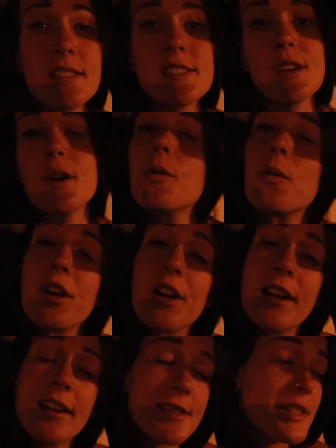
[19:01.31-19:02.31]
so we're
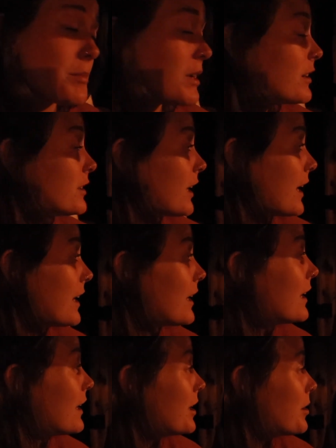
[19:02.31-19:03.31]
gonna sleep here tonight.
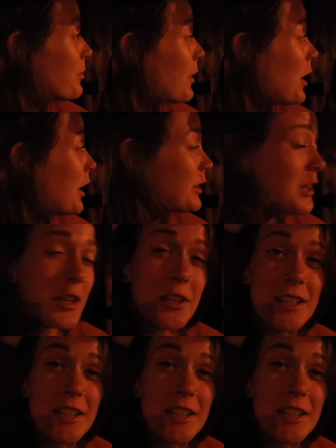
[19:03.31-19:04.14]
But luckily